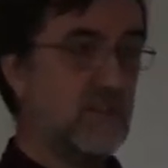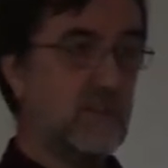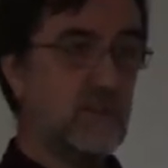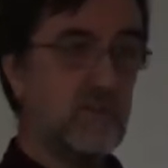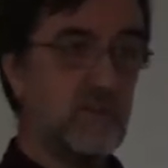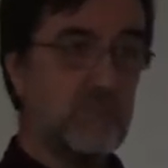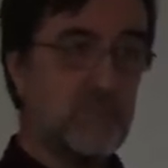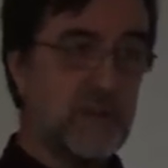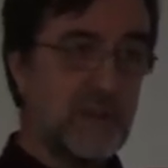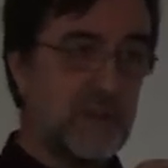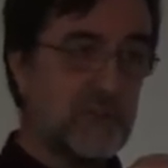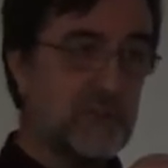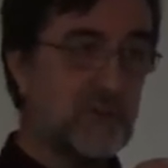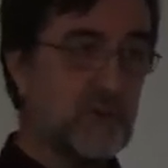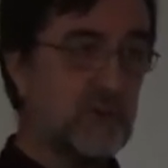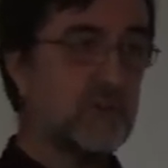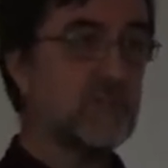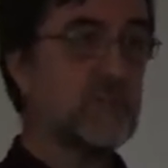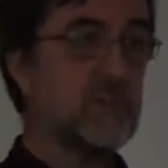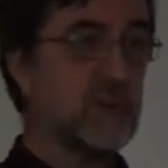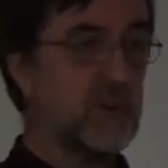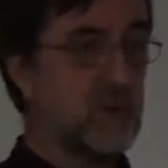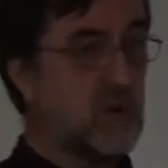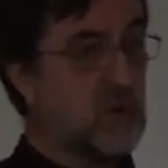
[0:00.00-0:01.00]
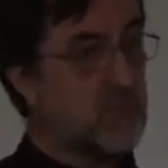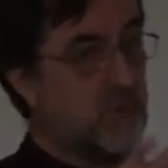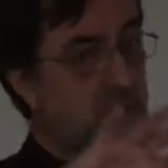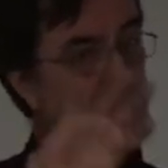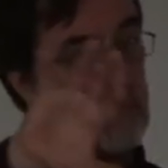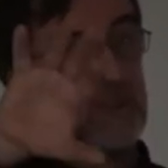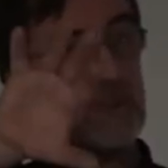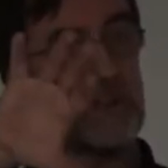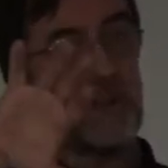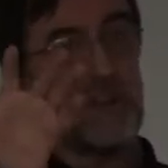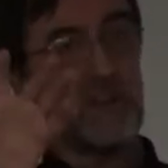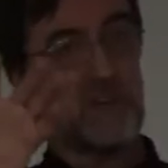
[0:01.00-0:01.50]
to make sure that nobody
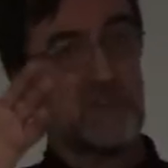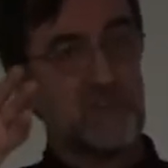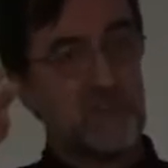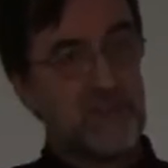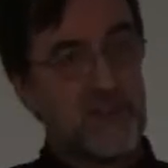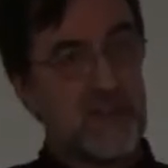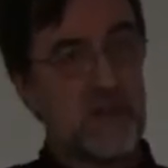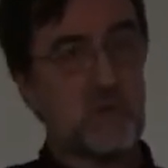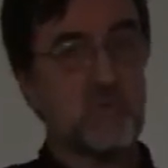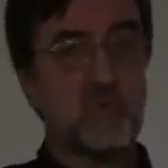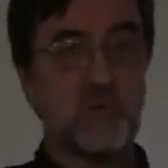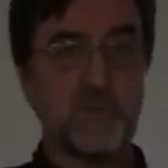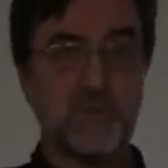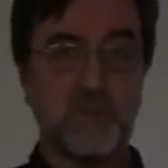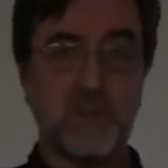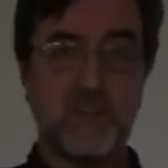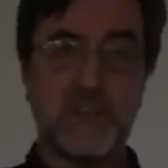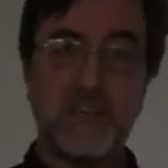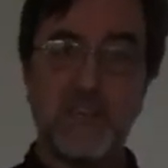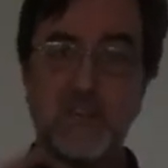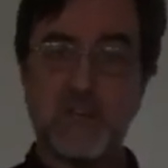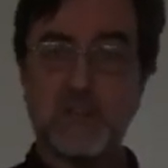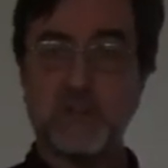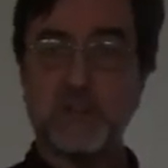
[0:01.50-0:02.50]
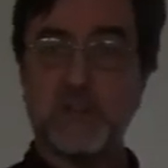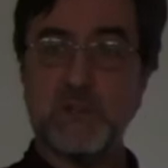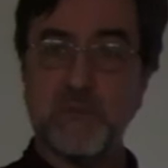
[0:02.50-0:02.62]
can understand what they hear